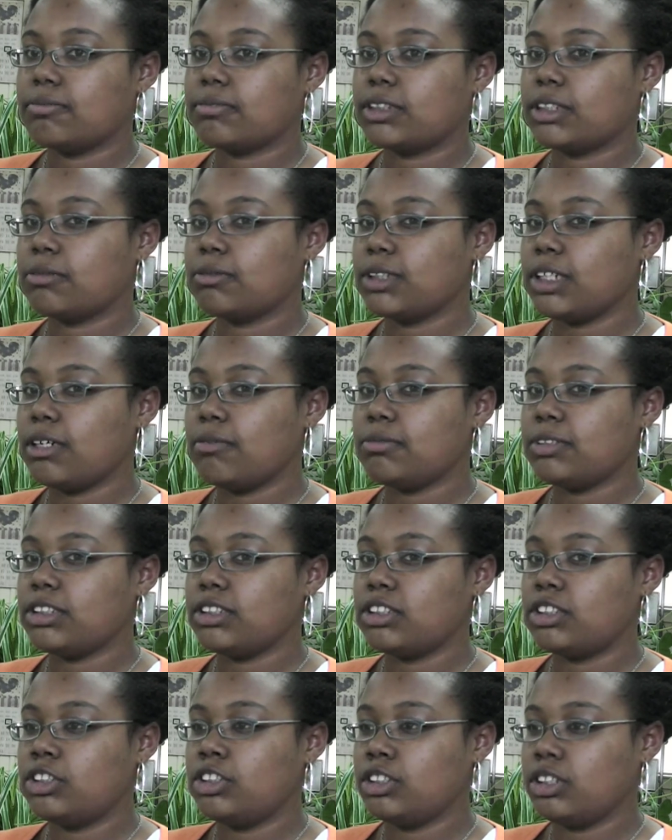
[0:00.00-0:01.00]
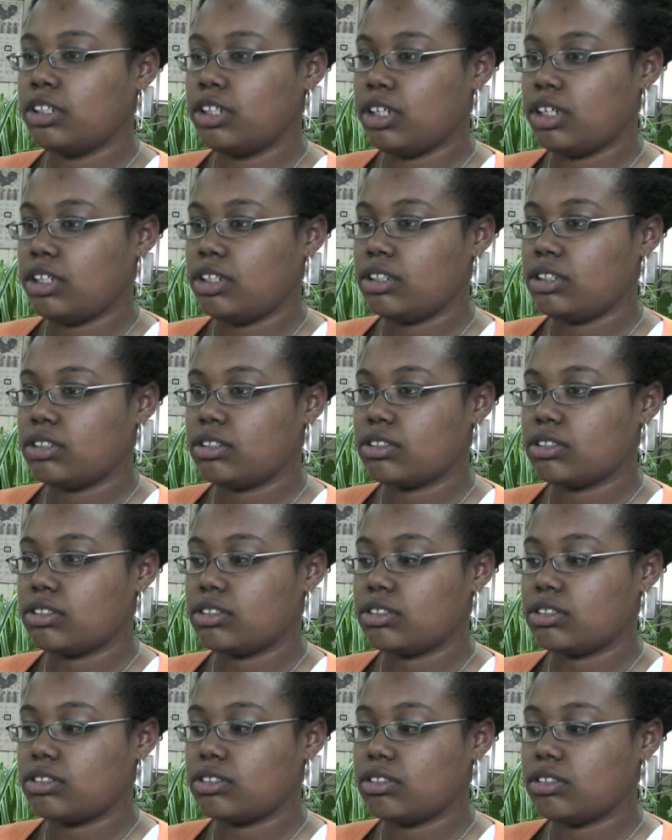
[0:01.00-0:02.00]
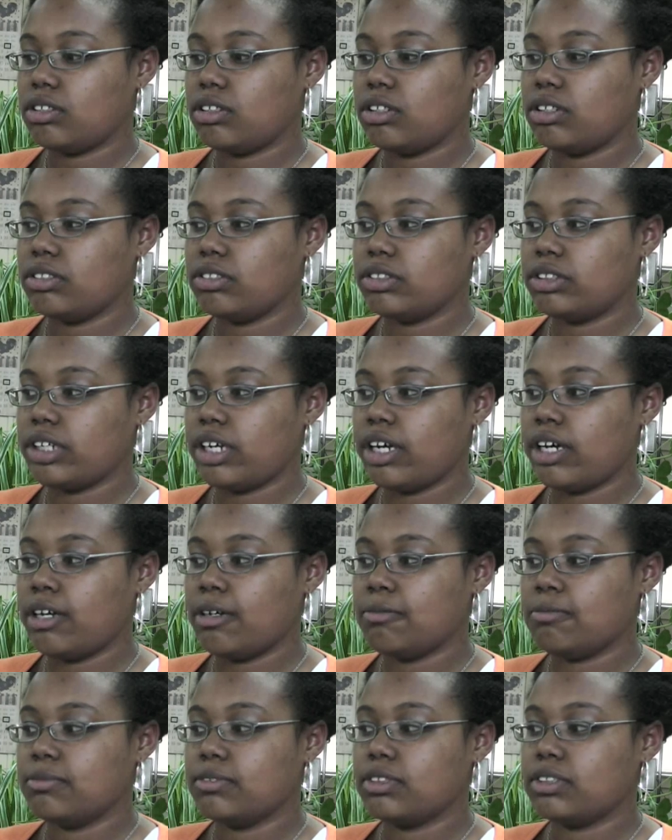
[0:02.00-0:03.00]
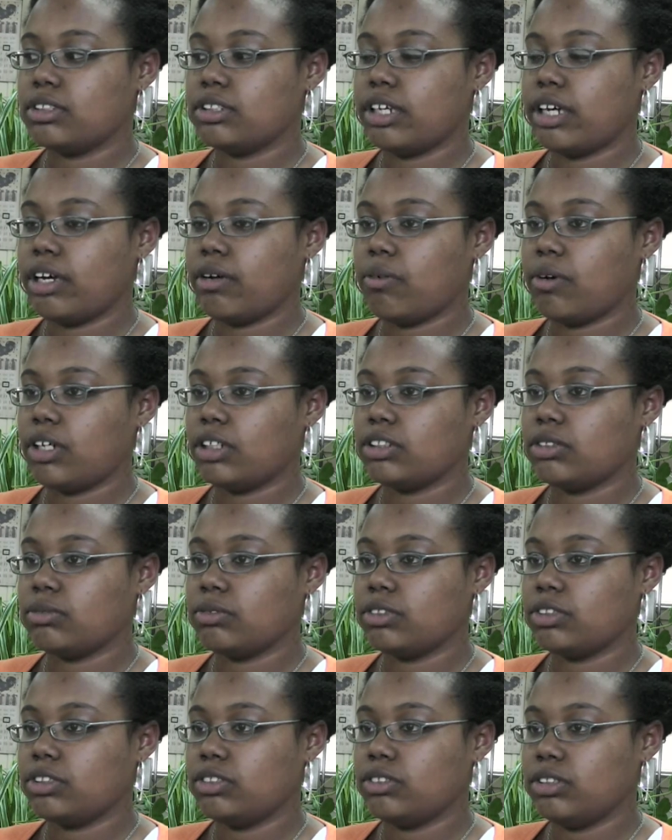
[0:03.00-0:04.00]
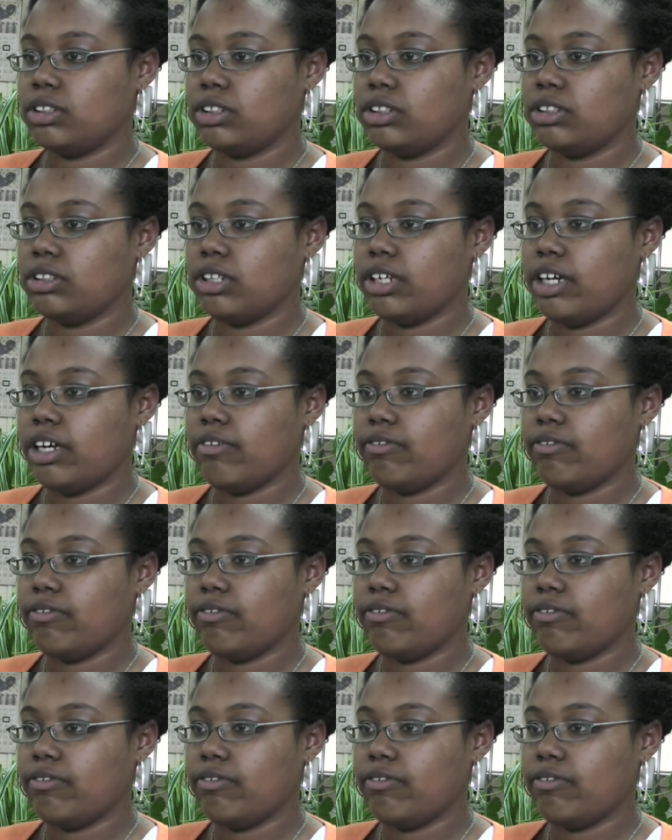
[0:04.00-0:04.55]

Sometimes it's genetics. Other times, not watching what you eat,